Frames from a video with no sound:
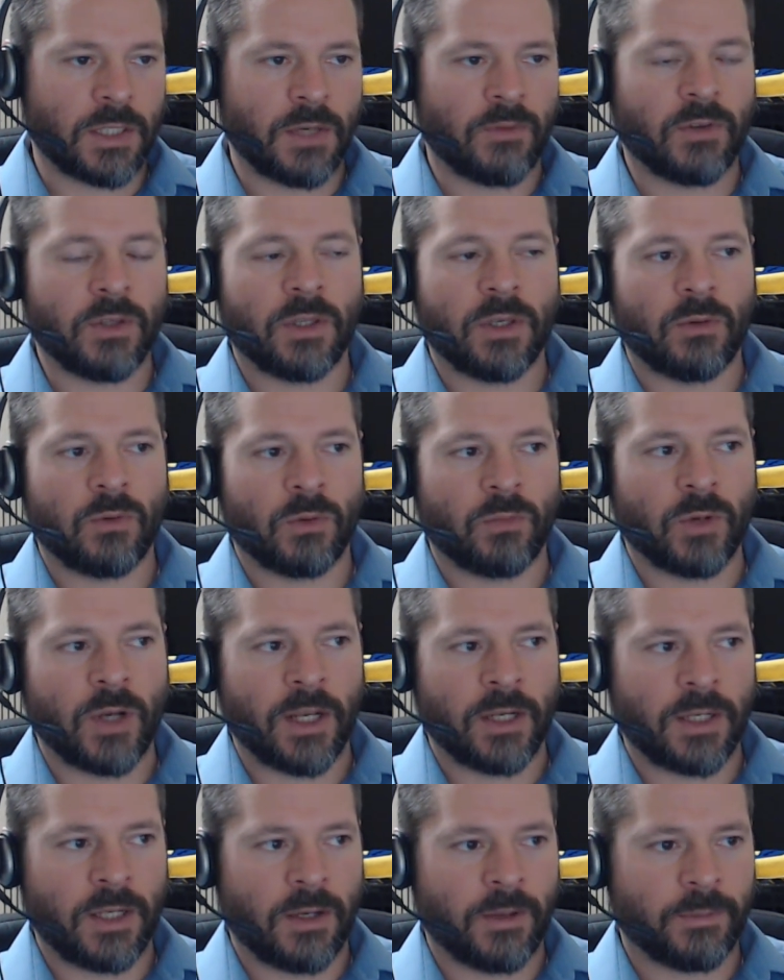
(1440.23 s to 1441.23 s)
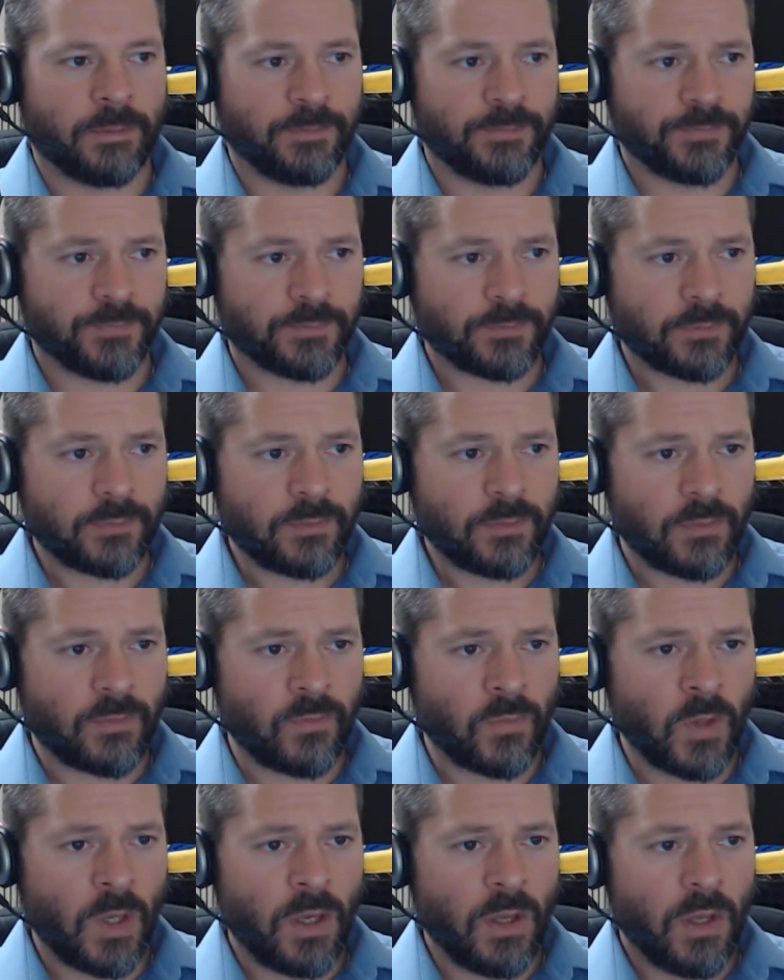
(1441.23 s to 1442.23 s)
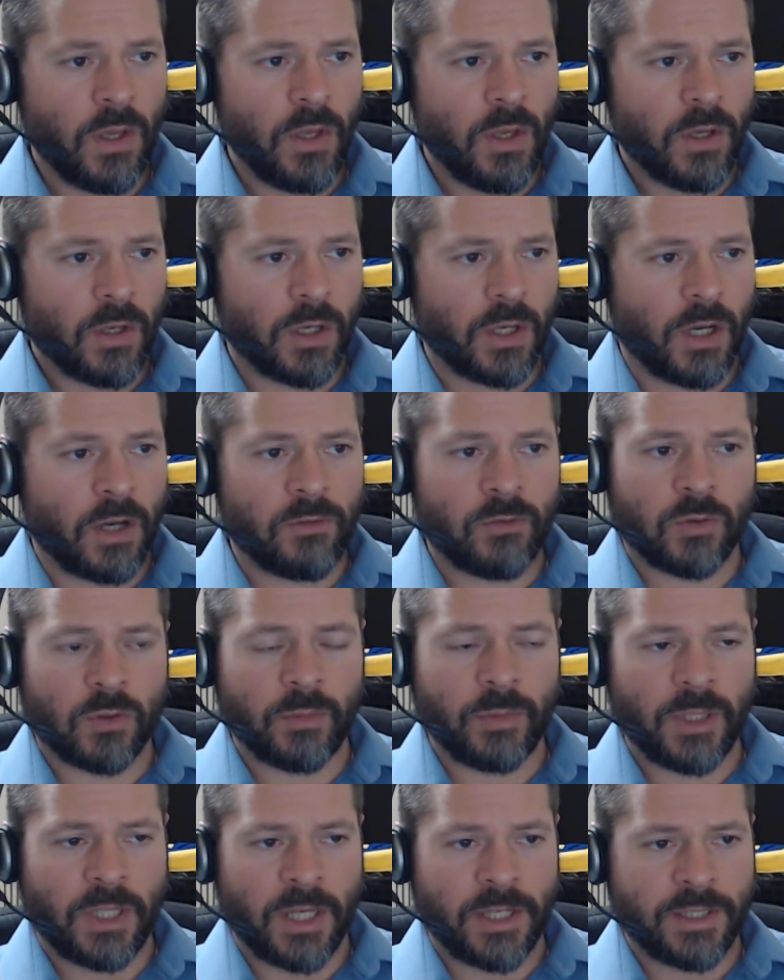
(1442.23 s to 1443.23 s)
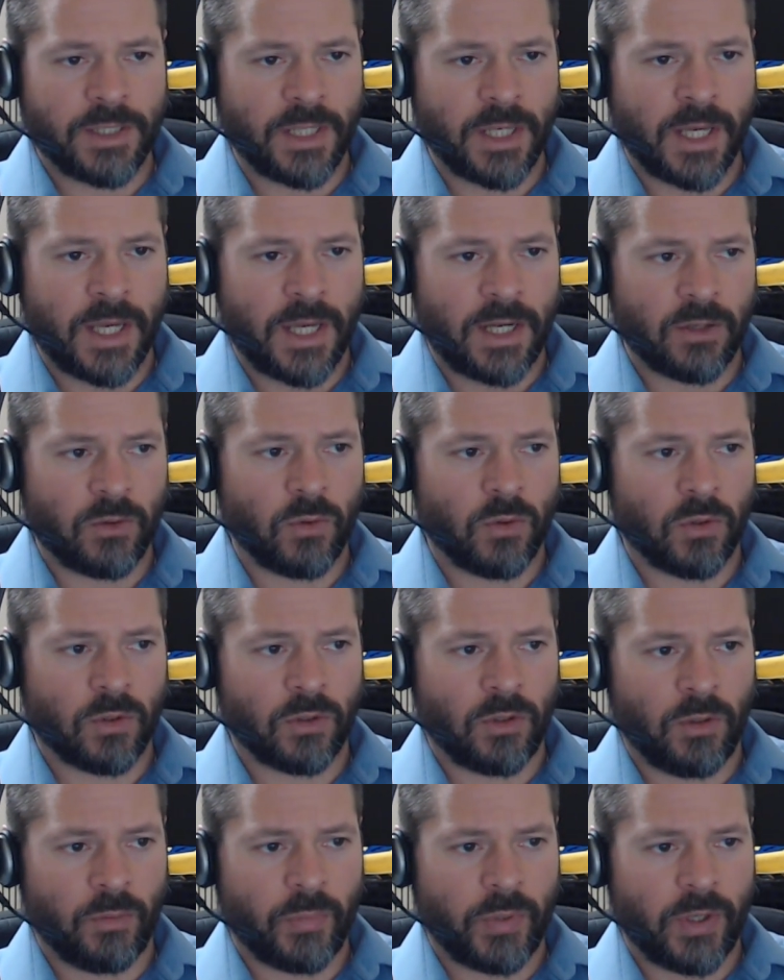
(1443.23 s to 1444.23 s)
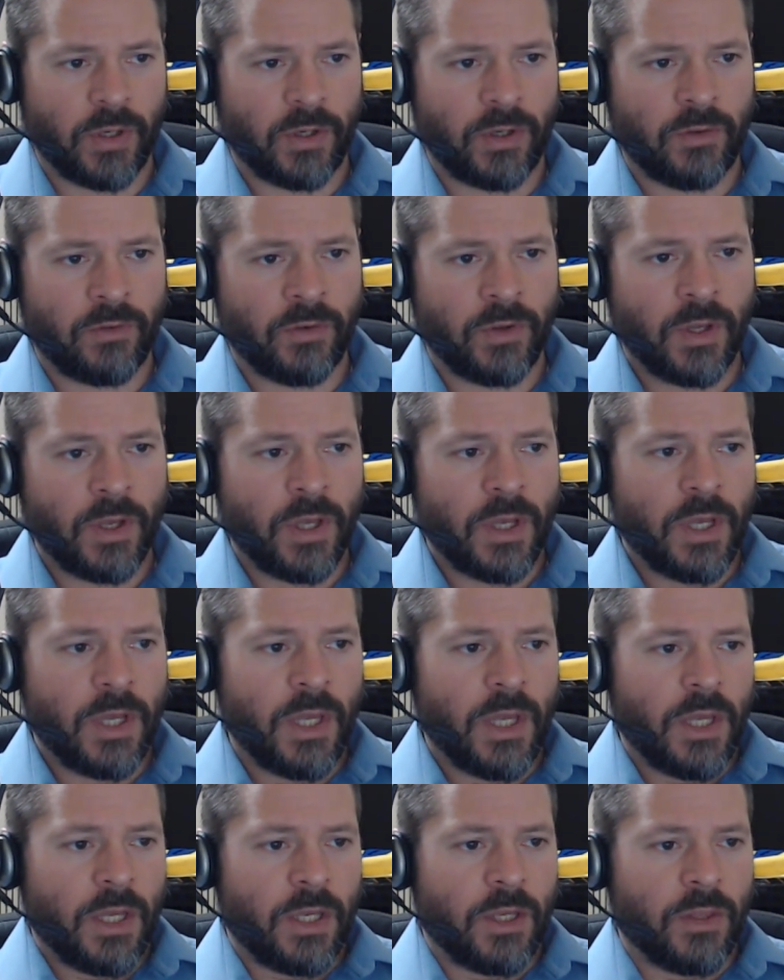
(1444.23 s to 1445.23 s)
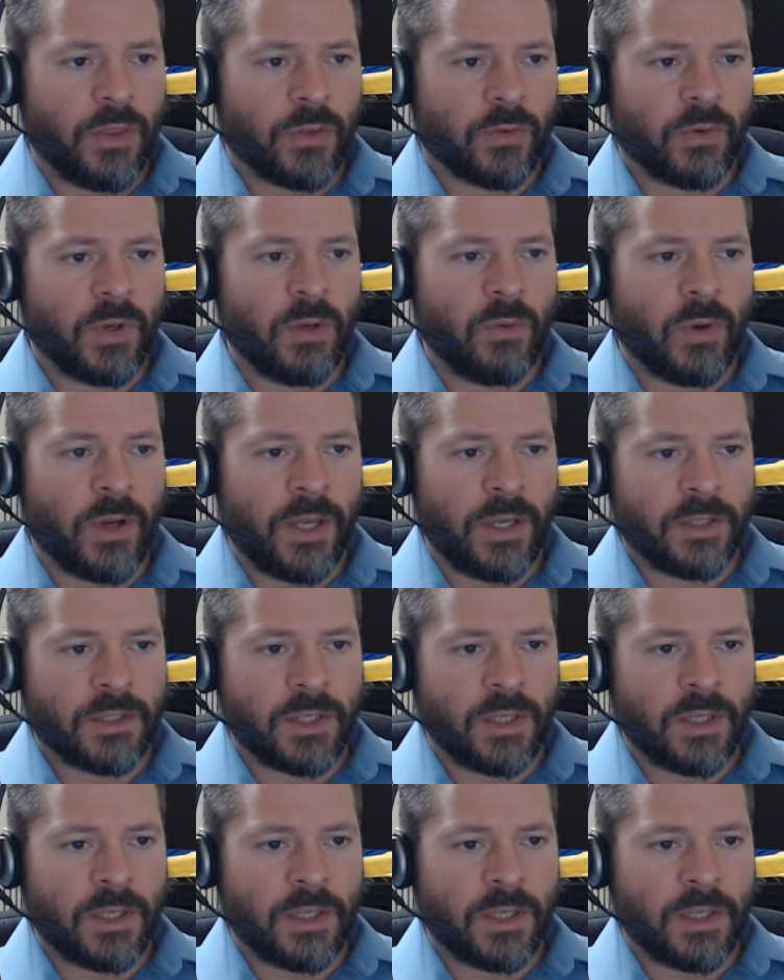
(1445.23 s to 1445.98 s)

Everything would break down. Kant formulates the categorical imperative in three ways.